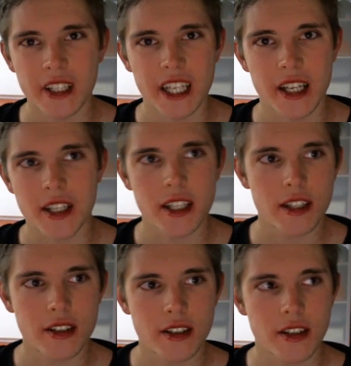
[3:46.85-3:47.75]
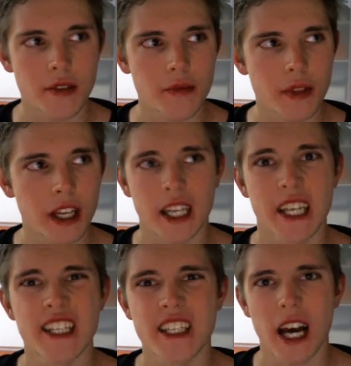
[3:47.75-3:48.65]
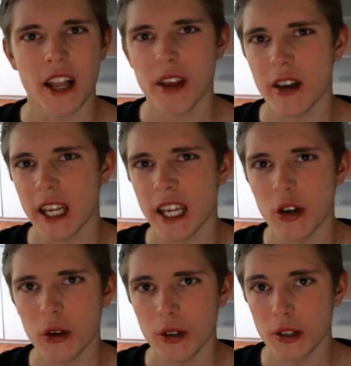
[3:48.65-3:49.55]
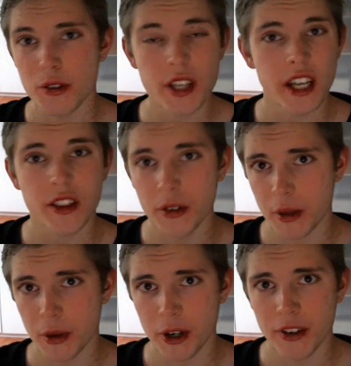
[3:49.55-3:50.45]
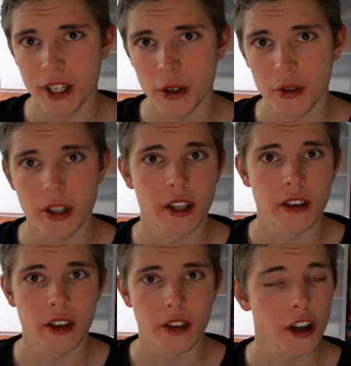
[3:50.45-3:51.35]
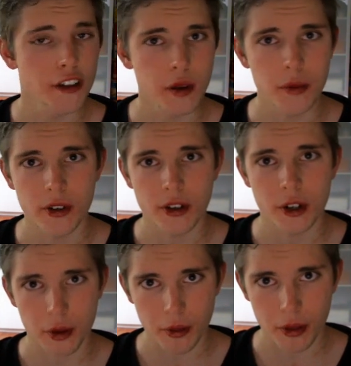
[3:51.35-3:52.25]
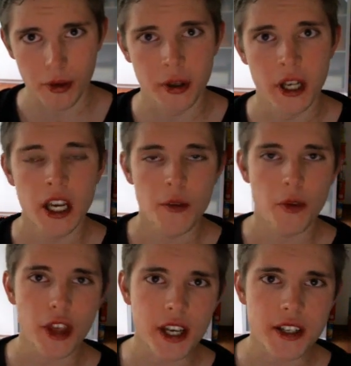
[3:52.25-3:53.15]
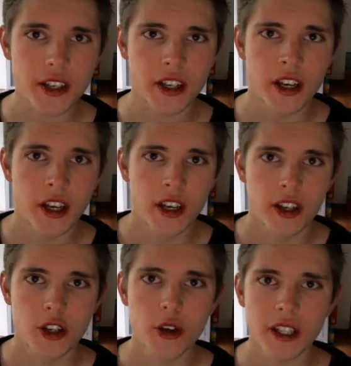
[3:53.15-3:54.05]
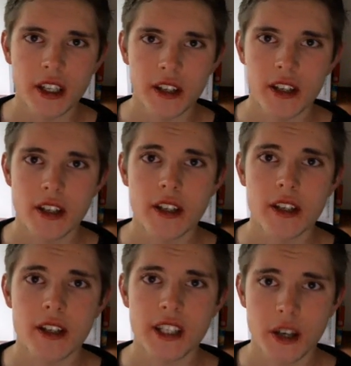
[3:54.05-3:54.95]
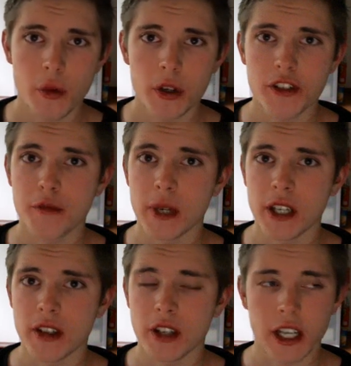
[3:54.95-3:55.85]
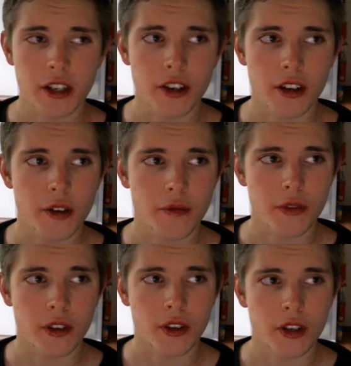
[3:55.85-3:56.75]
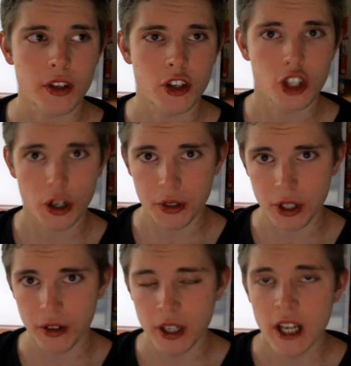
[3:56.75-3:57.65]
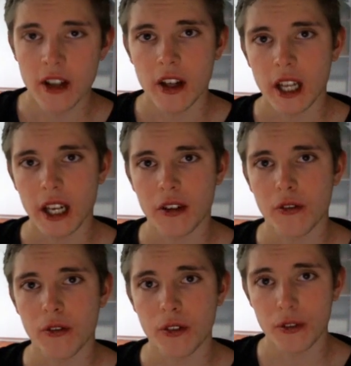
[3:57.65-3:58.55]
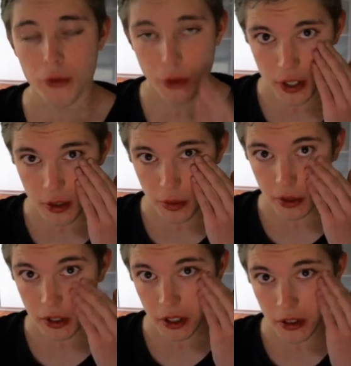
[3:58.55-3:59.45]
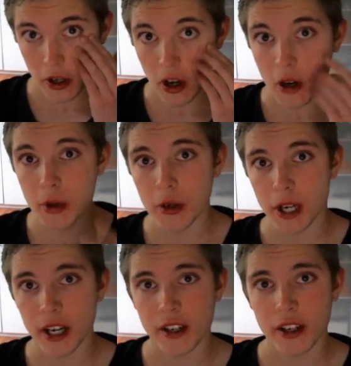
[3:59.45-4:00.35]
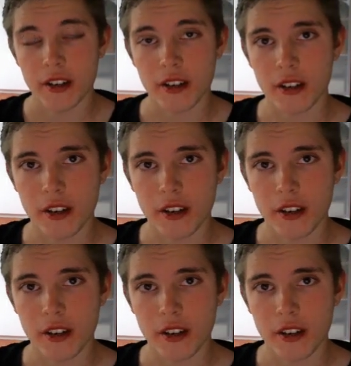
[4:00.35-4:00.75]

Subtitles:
this, like, are they equal? And you said that no, they were not equal, and a lot of people agree with you. The thing is, like, you only see what you've been, like, shown. Like, for example, the hobo guy and